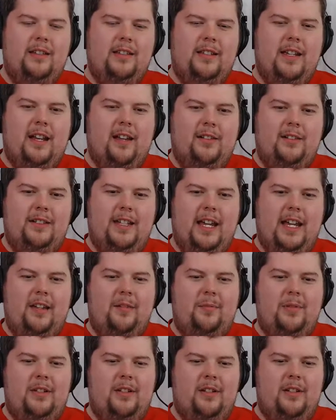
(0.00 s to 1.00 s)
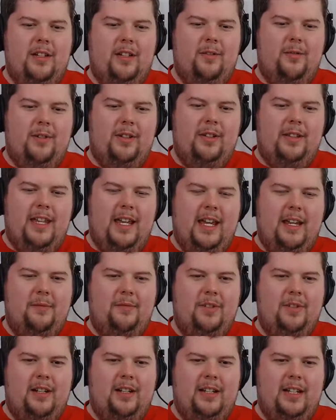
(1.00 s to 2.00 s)
The health down pill, I don't want that. I'm
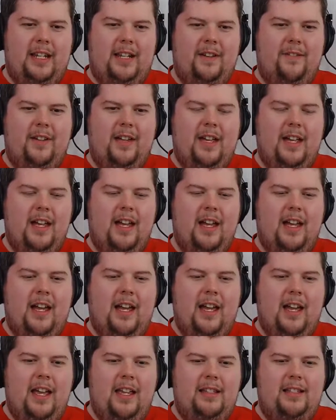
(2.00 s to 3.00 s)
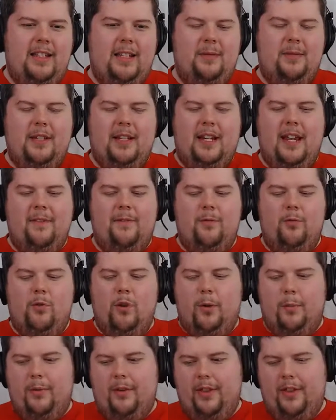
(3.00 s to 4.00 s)
just going to leave. It seems like I've
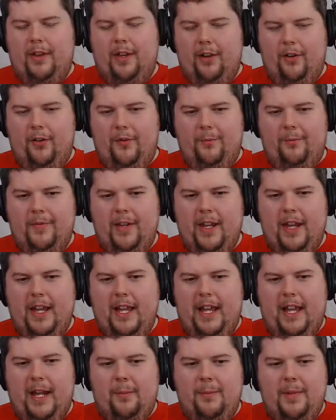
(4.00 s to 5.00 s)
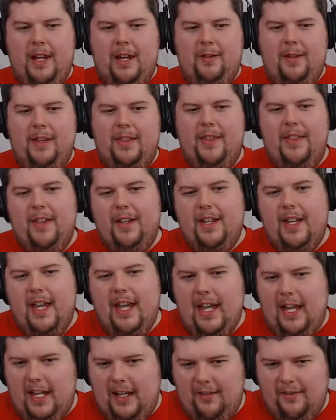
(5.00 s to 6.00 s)
warped, though. I am now in the
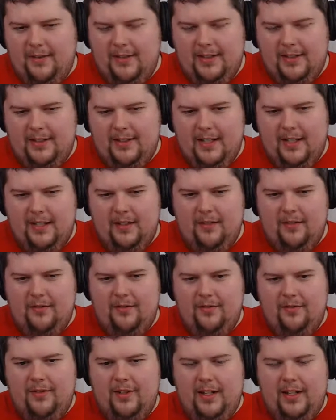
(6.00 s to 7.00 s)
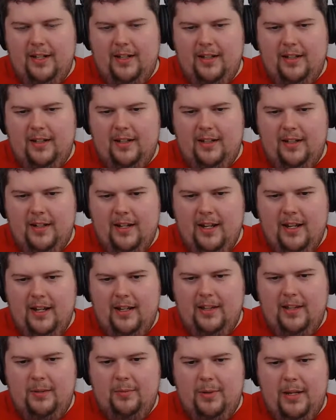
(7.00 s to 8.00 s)
caves instead of in
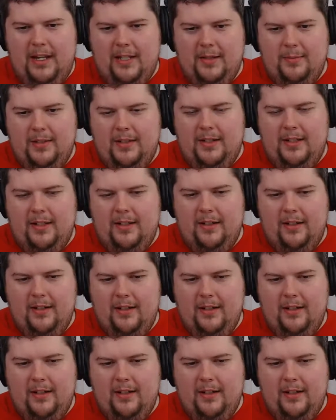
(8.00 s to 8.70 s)
the basement.